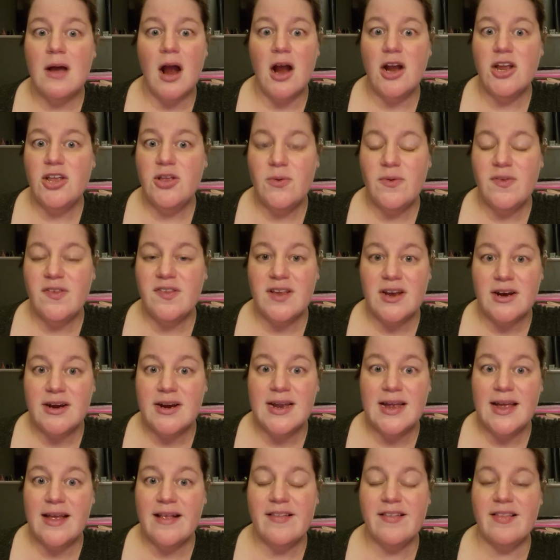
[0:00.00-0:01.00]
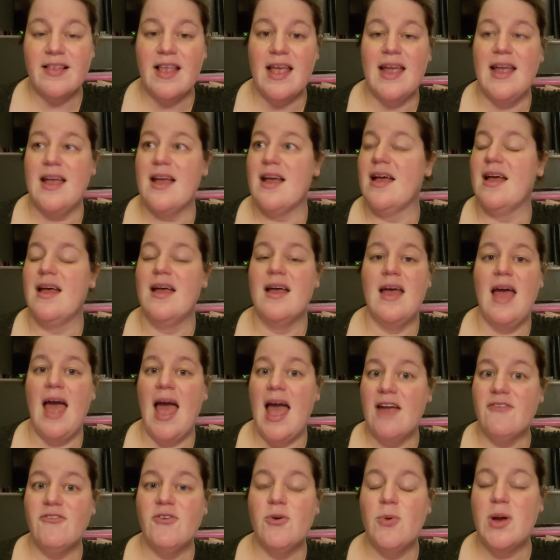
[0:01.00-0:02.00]
Are you serious? Like,
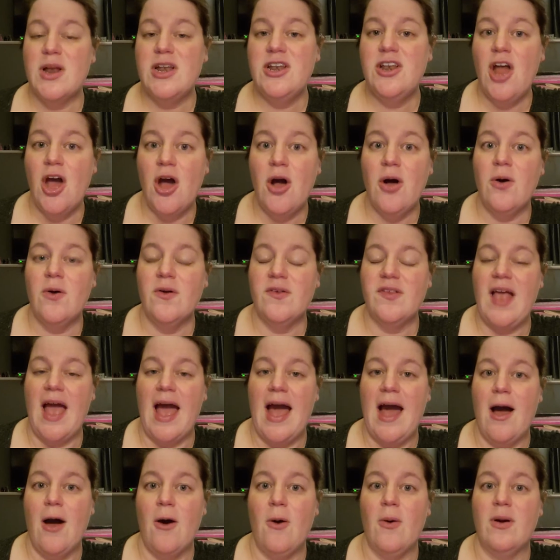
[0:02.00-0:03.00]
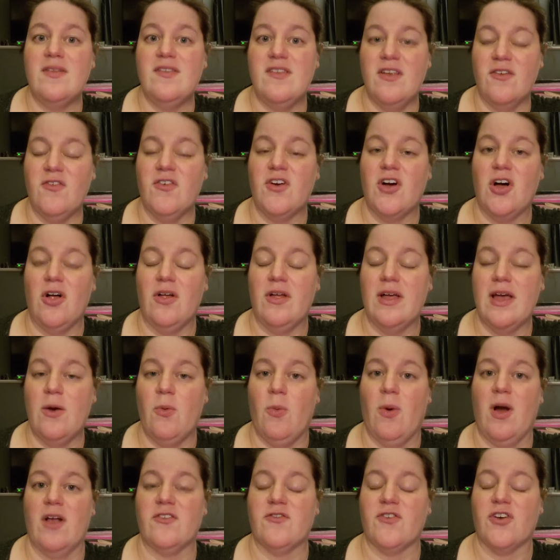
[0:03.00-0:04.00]
everyone knows how difficult
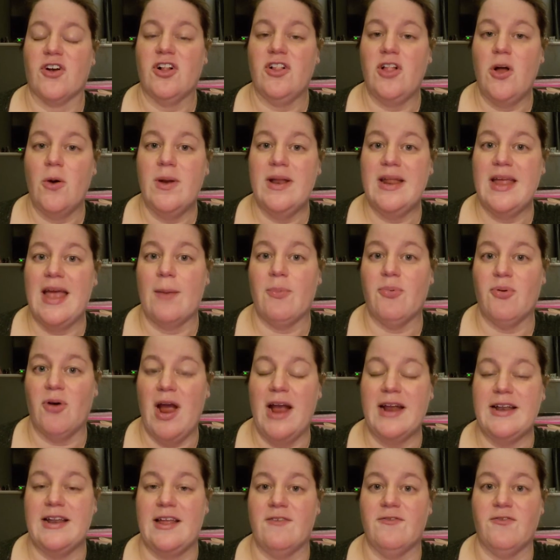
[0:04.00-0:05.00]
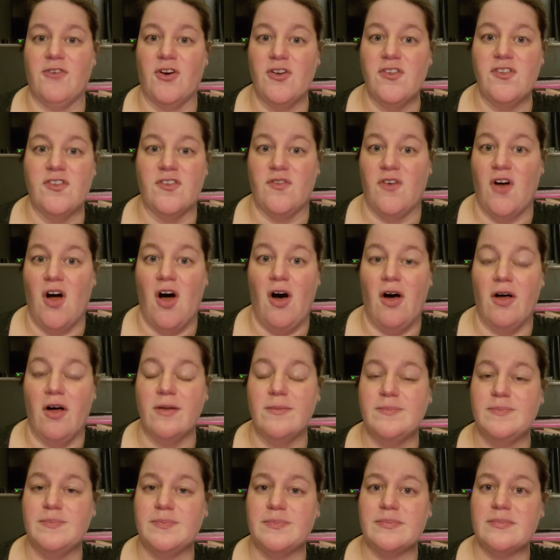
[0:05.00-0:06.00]
it was for Khloe to get pregnant, first of
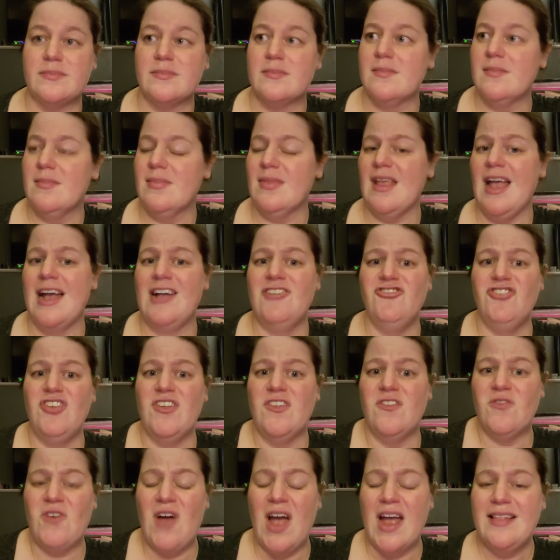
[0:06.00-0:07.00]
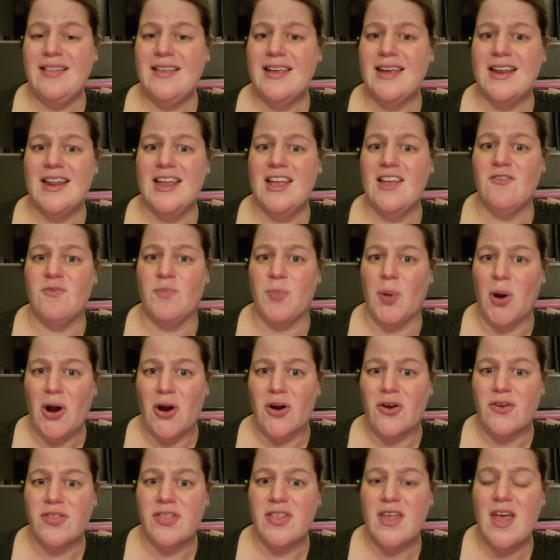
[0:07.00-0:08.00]
all. And she's finally going to give
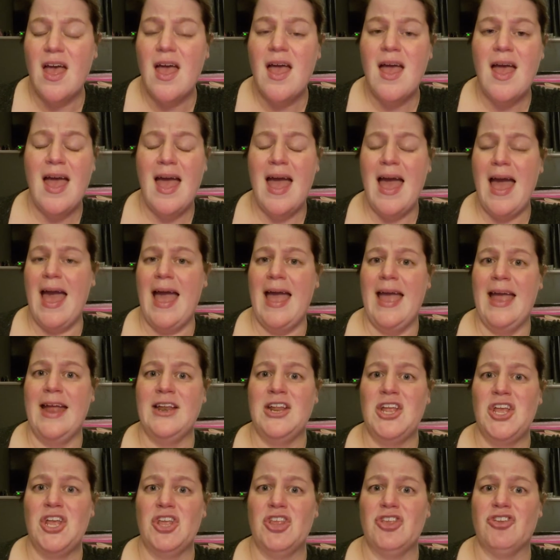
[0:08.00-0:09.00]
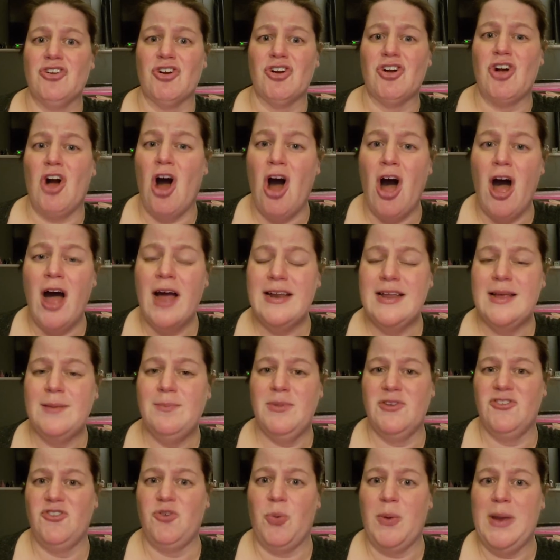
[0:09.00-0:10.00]
birth. And you're caught
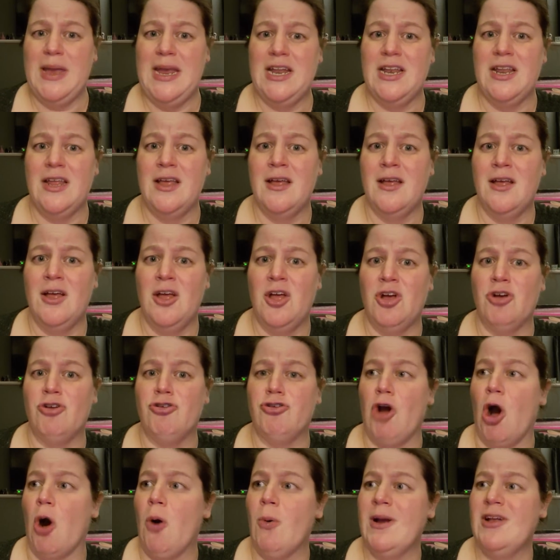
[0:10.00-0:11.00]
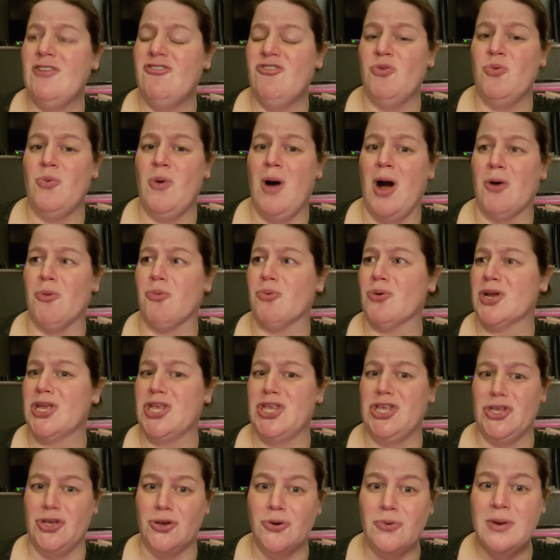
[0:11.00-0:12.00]
in between going to a
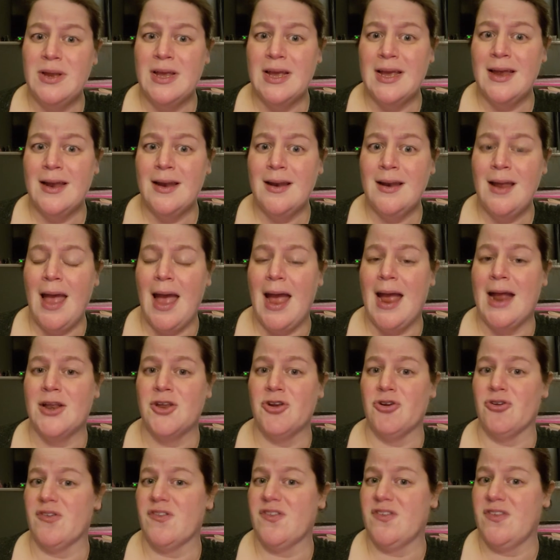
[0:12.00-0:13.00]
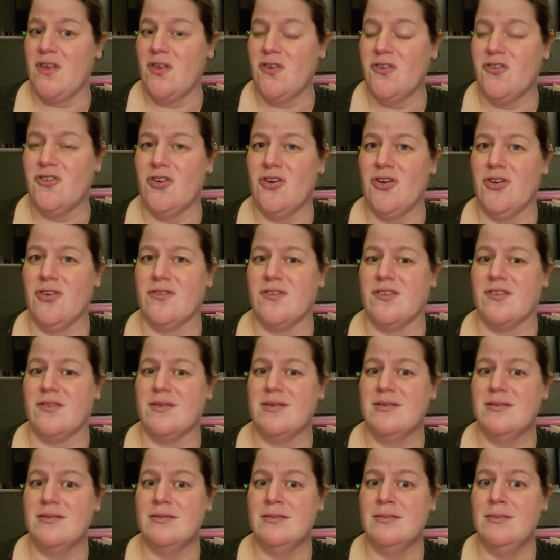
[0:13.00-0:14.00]
reunion and your
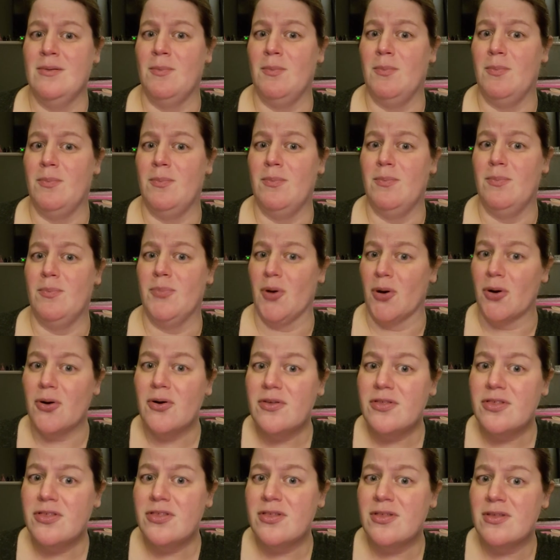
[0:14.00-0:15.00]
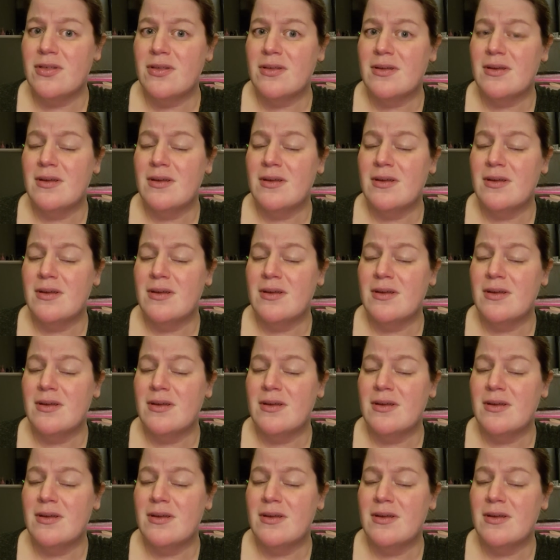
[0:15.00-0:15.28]
sister's birth?